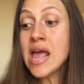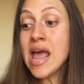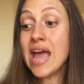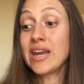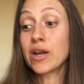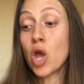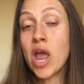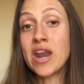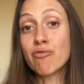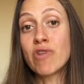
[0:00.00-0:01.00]
and it
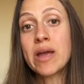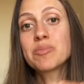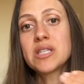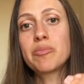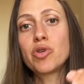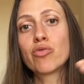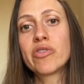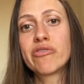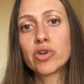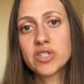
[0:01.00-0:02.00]
and it ramps up your
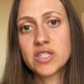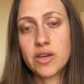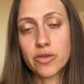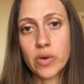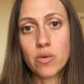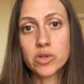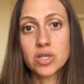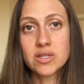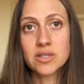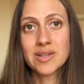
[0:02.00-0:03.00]
reverse T3 which
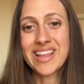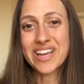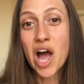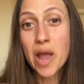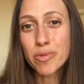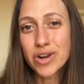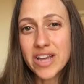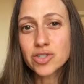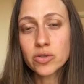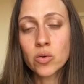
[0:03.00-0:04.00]
is like a
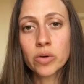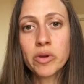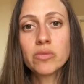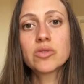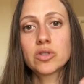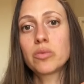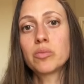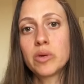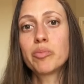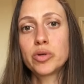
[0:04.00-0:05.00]
hibernation hormone so
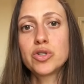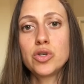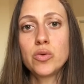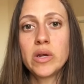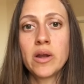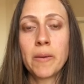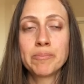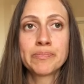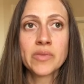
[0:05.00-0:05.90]
it puts you in um,